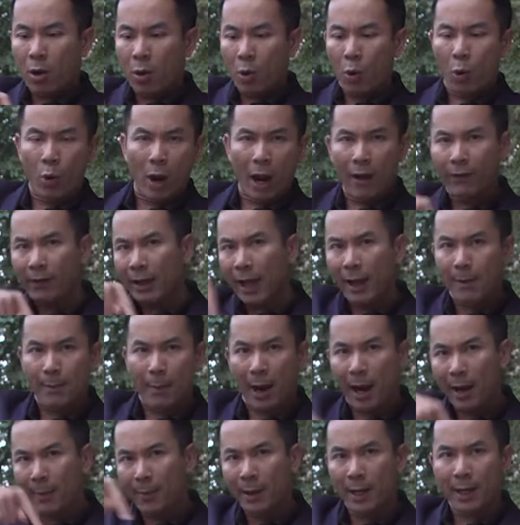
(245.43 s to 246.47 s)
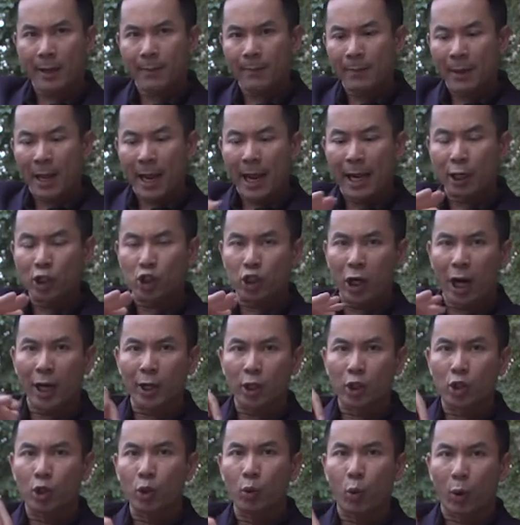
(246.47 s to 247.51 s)
whoever they might be, and try to
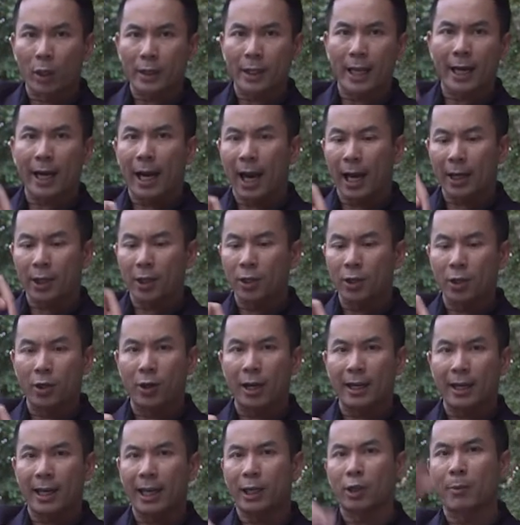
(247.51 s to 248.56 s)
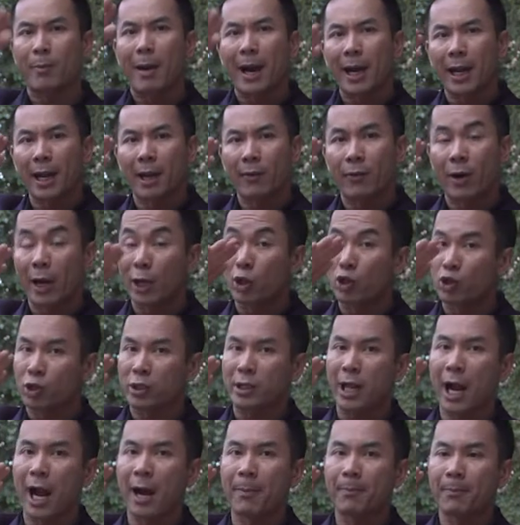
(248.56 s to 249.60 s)
do what they got to do and get to my level, and you
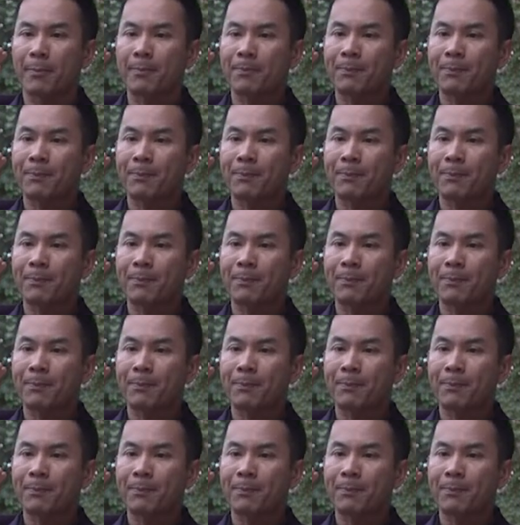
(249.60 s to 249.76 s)
stop.